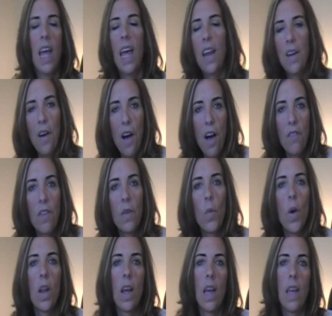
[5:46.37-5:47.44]
And often
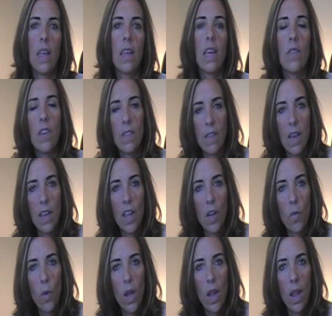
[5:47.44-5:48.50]
when I give a
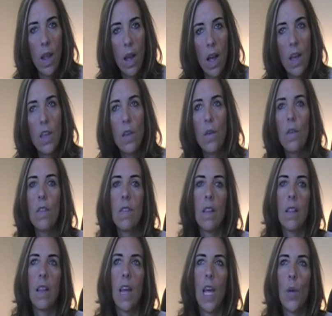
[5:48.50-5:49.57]
psychic reading, I use
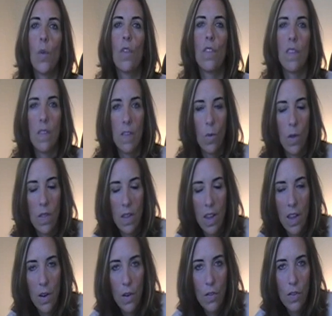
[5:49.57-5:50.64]
the language, this is what
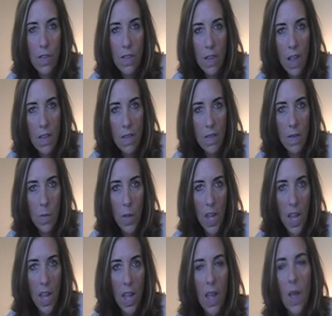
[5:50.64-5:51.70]
the energy says to
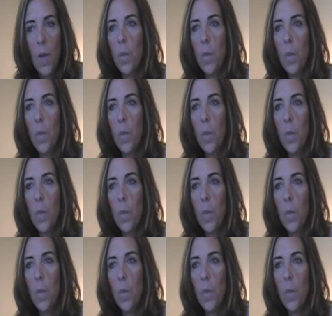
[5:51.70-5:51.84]
me,